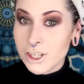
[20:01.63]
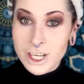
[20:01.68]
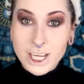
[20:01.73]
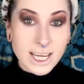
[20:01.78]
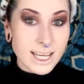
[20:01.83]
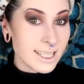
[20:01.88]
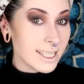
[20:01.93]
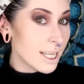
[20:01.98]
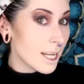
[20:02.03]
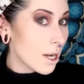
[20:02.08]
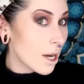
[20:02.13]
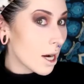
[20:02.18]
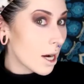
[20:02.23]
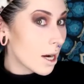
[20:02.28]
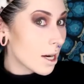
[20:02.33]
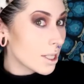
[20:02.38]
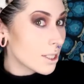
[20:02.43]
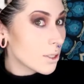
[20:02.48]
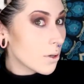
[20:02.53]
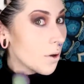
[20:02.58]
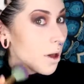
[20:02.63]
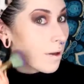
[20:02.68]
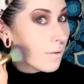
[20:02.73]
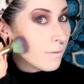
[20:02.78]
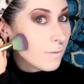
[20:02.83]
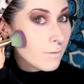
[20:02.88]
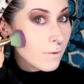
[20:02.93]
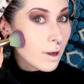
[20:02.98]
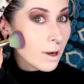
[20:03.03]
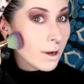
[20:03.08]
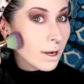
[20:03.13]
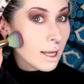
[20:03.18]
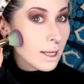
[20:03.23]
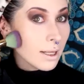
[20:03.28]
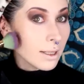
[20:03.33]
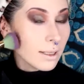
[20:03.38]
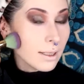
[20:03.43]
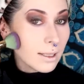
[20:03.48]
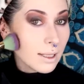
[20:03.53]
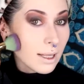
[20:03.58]
cheeks here, so I very
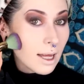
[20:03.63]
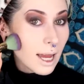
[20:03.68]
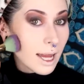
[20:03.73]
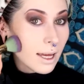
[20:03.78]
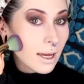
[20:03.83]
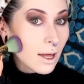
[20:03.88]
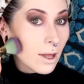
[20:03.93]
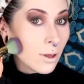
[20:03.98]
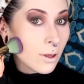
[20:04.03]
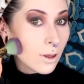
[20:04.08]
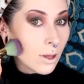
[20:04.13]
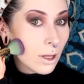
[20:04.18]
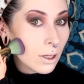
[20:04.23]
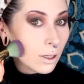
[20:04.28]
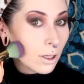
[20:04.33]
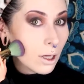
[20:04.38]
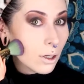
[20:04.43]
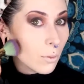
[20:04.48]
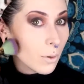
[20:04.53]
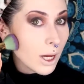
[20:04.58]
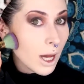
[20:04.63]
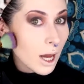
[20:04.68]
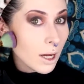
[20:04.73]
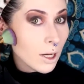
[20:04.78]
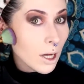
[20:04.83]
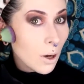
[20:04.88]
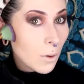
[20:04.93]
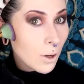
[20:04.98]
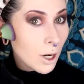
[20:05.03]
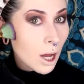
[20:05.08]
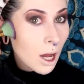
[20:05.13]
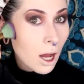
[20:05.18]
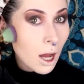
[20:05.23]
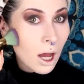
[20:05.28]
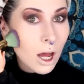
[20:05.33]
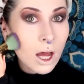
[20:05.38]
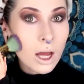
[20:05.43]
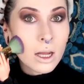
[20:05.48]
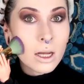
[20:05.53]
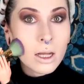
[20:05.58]
like the look we got going
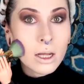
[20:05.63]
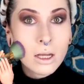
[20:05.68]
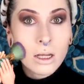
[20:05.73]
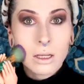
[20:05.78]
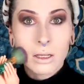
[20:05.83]
on.